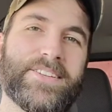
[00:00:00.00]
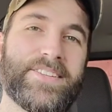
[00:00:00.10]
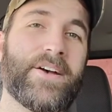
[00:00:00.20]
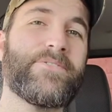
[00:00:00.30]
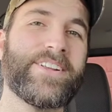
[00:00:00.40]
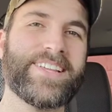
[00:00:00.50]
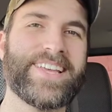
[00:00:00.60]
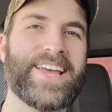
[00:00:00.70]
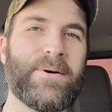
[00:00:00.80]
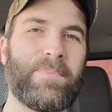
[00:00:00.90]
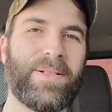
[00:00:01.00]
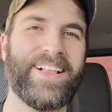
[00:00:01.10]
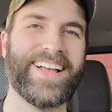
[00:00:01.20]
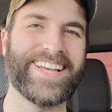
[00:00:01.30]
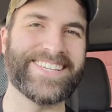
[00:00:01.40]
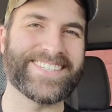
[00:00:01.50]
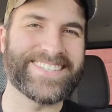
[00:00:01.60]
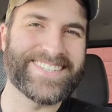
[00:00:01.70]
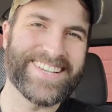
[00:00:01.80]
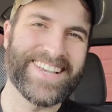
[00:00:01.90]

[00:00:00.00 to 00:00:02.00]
definitely a plus